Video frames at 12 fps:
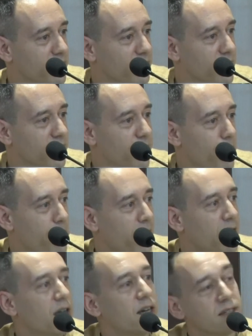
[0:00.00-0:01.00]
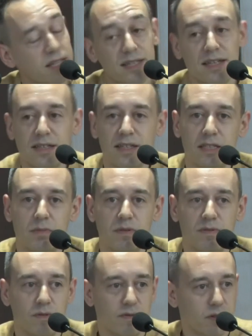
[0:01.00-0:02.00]
Right? A need that needs to be
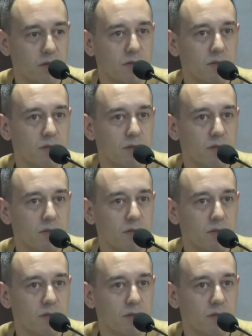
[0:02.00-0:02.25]
fulfilled.